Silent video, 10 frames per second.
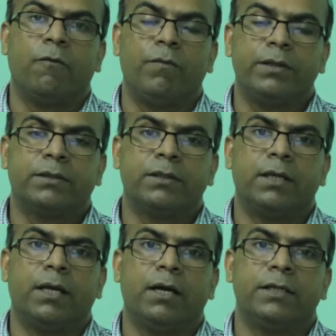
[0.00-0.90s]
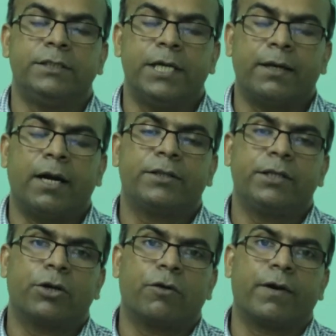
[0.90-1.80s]
with general
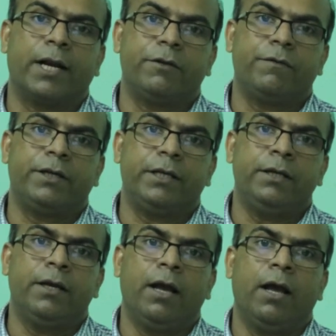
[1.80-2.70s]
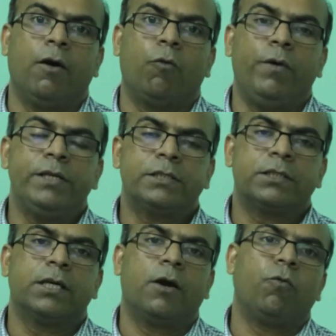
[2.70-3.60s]
theory of relativity,
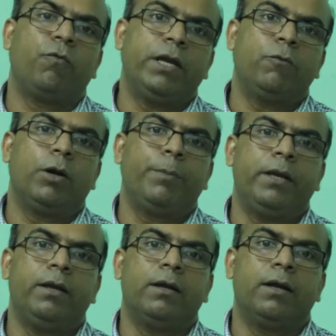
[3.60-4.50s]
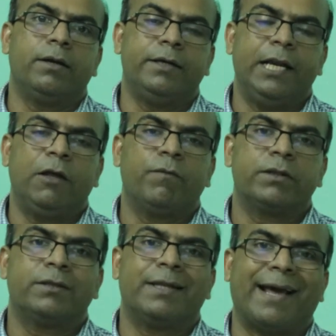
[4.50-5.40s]
which we will be dealing
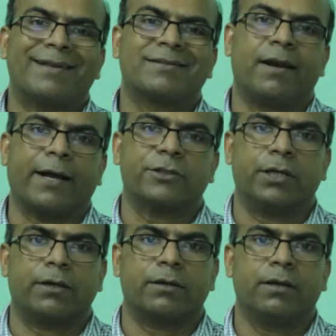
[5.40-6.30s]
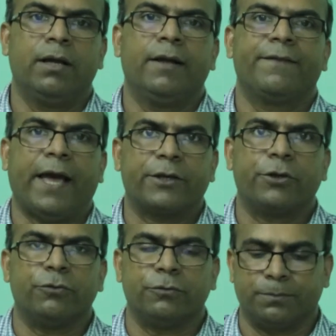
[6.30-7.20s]
with in the next lecture.
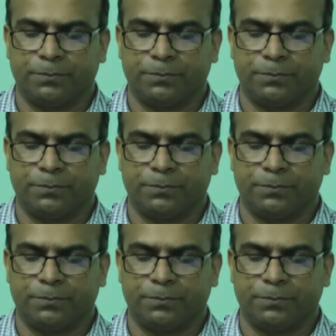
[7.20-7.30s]
Thank you.